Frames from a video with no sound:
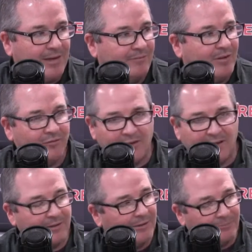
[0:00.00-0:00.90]
The NFL is
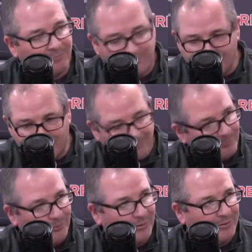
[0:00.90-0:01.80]
not going to
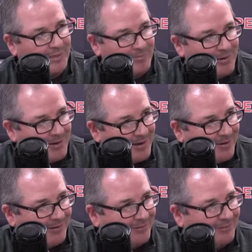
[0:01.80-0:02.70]
put a team in
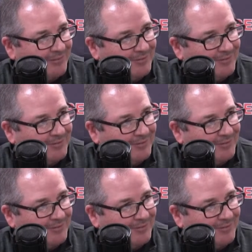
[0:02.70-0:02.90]
there, and